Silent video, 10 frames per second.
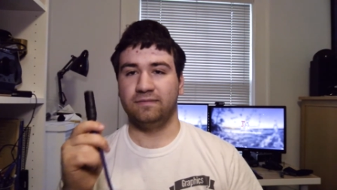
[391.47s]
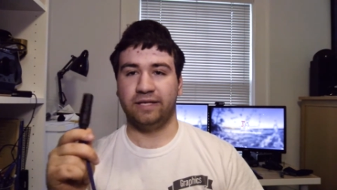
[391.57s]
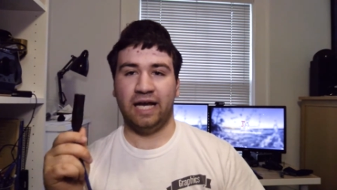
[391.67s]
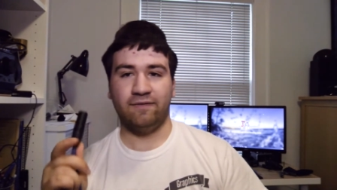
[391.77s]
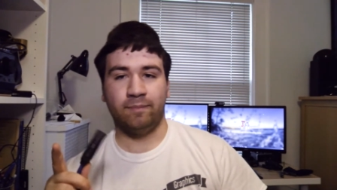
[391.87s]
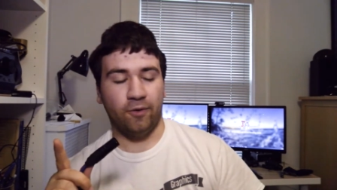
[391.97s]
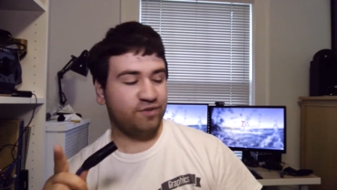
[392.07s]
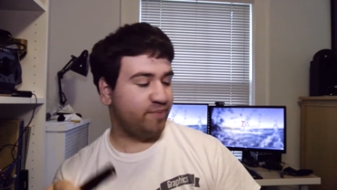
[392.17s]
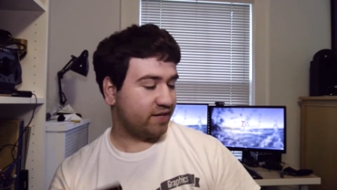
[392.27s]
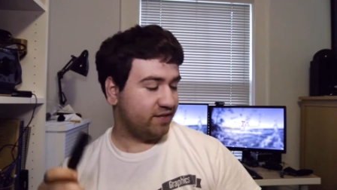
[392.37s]
I have a bone
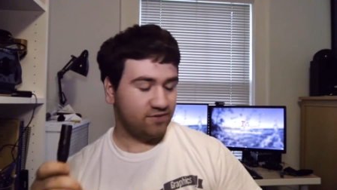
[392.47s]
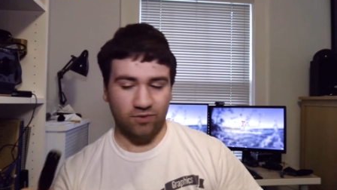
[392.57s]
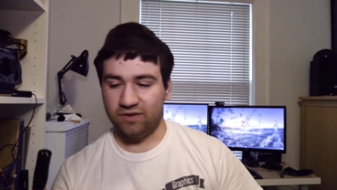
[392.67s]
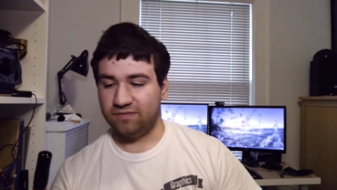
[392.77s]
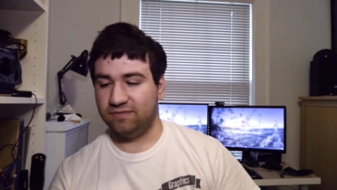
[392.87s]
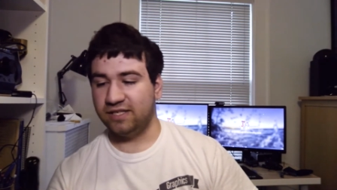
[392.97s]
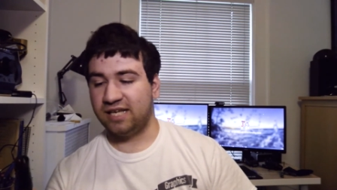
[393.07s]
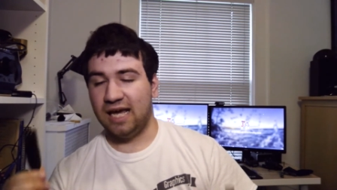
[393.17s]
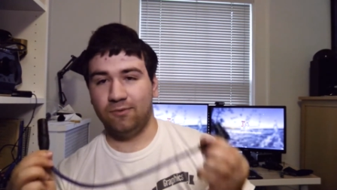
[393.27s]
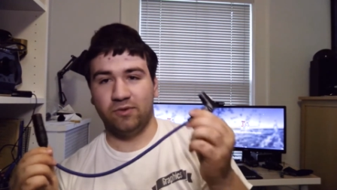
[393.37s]
to pick. This
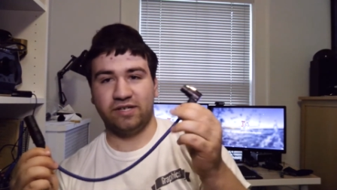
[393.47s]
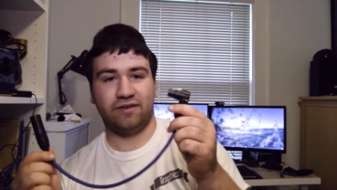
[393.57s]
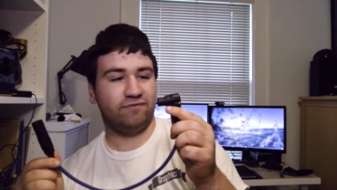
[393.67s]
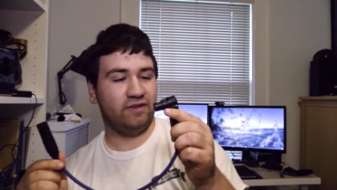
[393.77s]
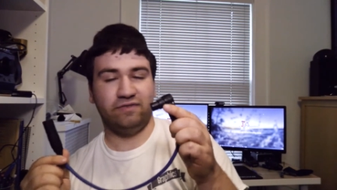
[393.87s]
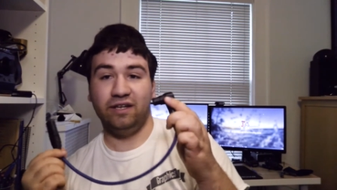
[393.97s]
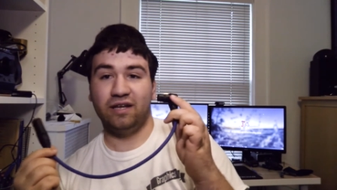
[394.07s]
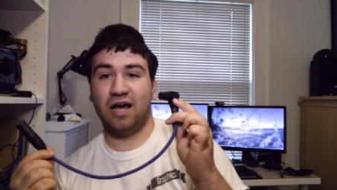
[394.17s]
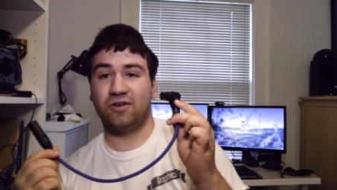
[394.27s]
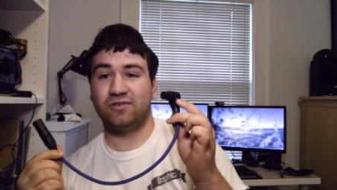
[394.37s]
cable was like
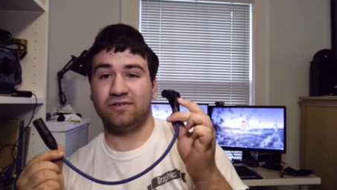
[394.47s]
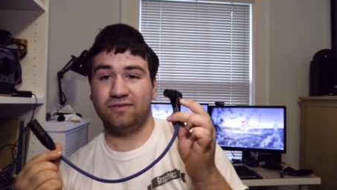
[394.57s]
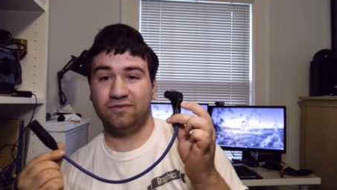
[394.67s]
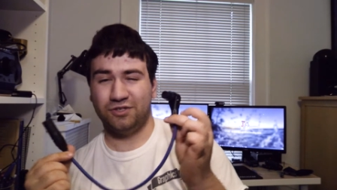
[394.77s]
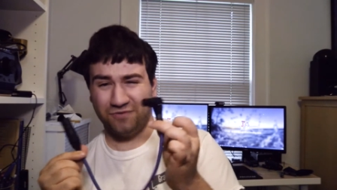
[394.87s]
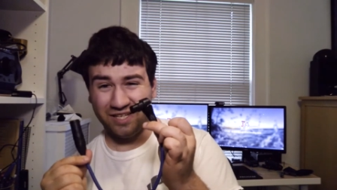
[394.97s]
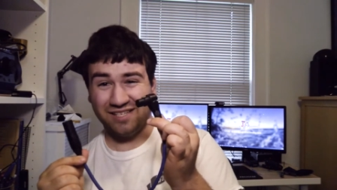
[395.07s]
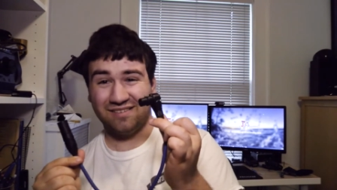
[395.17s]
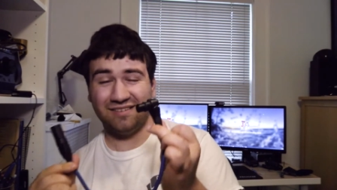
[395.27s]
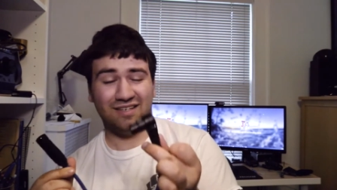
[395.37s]
$15 just for
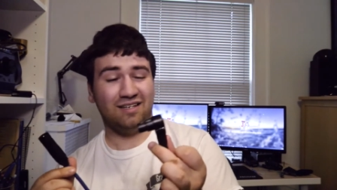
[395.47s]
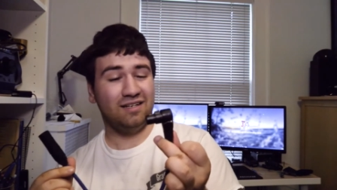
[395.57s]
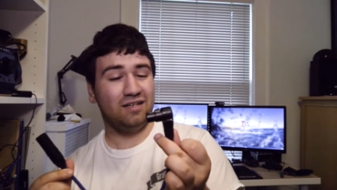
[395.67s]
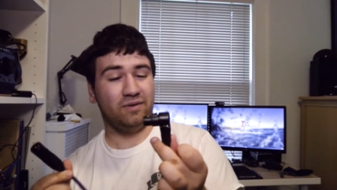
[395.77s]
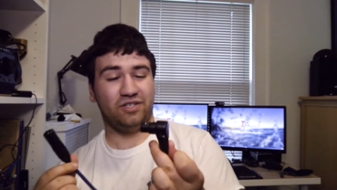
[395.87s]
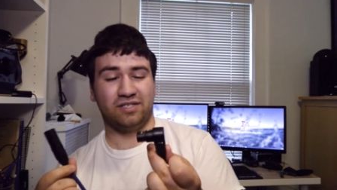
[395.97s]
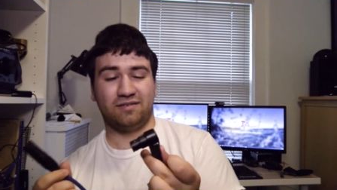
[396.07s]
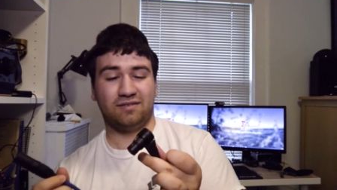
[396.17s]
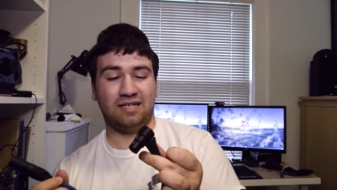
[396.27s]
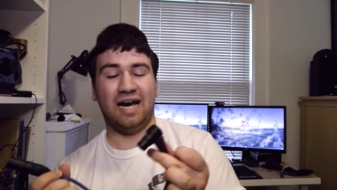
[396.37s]
this, which is
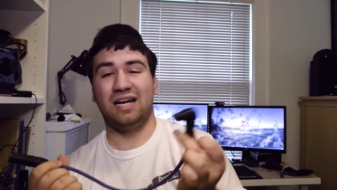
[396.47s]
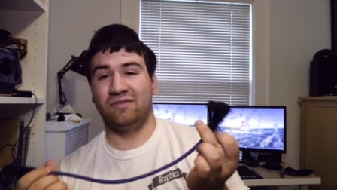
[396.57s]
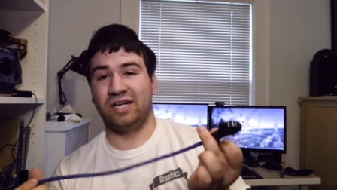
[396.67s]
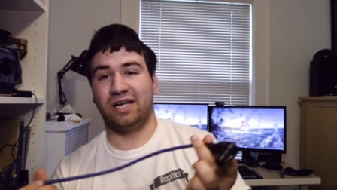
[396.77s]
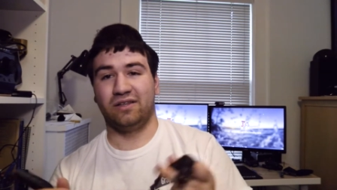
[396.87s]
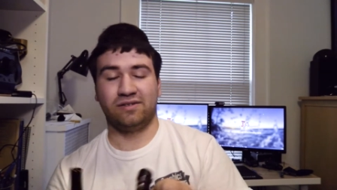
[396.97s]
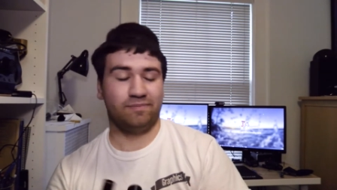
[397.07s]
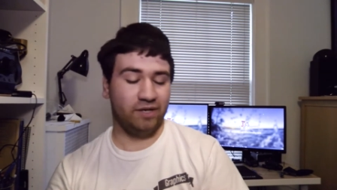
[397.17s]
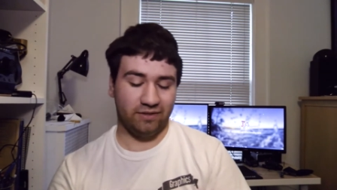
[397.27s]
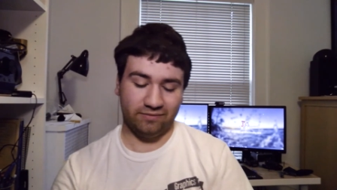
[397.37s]
kind of ridiculous,
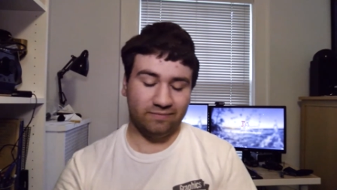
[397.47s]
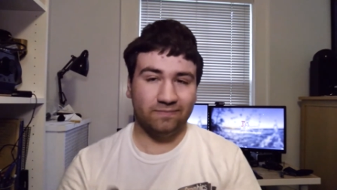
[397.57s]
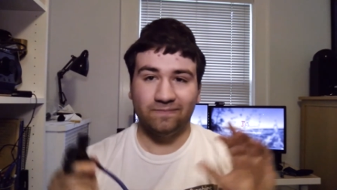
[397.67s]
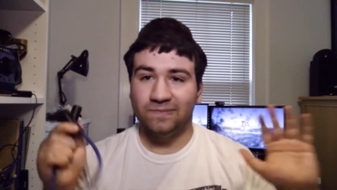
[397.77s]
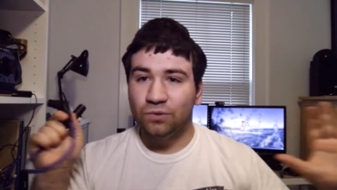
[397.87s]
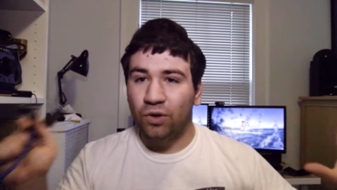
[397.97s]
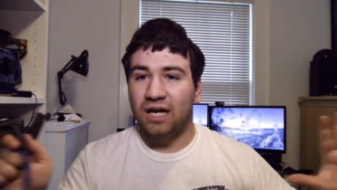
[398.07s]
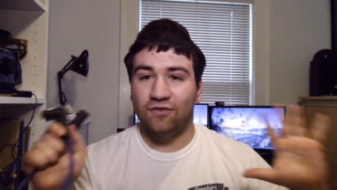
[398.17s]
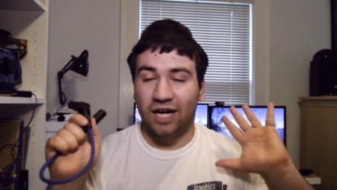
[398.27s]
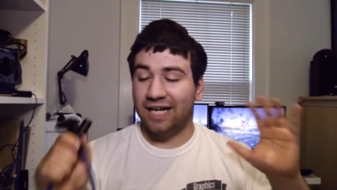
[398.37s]
but
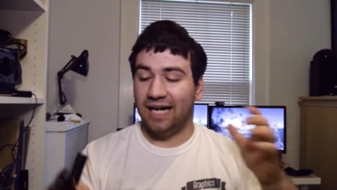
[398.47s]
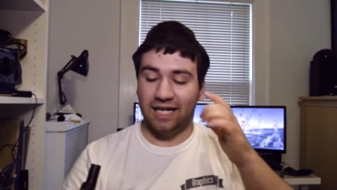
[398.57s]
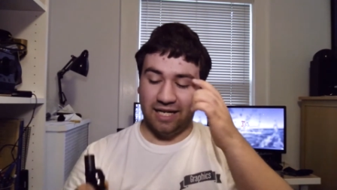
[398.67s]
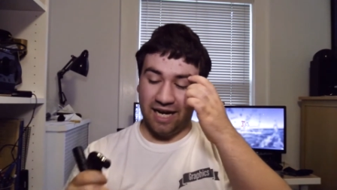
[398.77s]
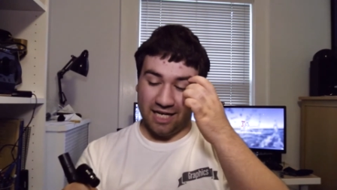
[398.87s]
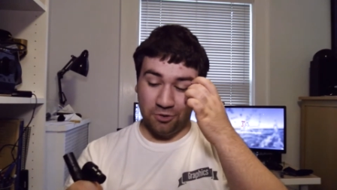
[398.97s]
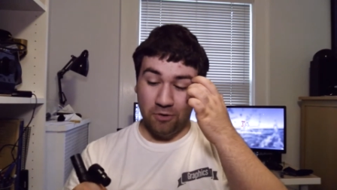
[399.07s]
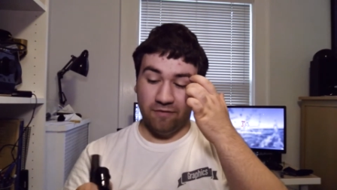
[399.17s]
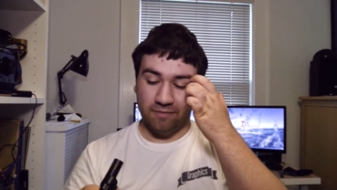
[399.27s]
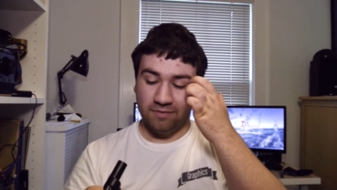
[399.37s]
whatever. I got it, and I got two
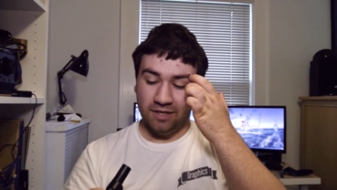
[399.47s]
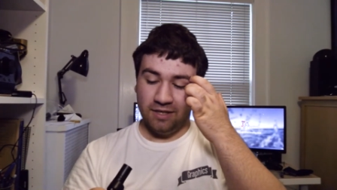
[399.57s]
of them.